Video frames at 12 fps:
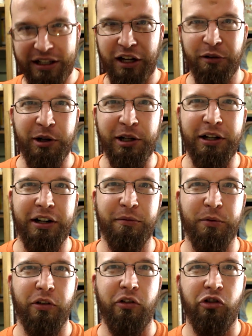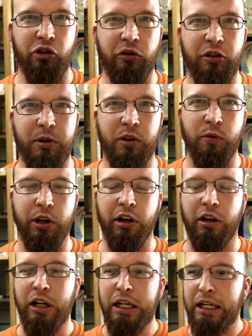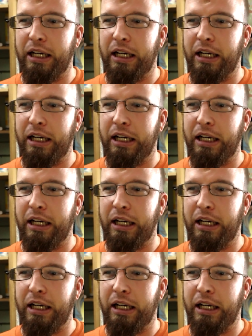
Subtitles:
Hillary Clinton was shown to be the winner.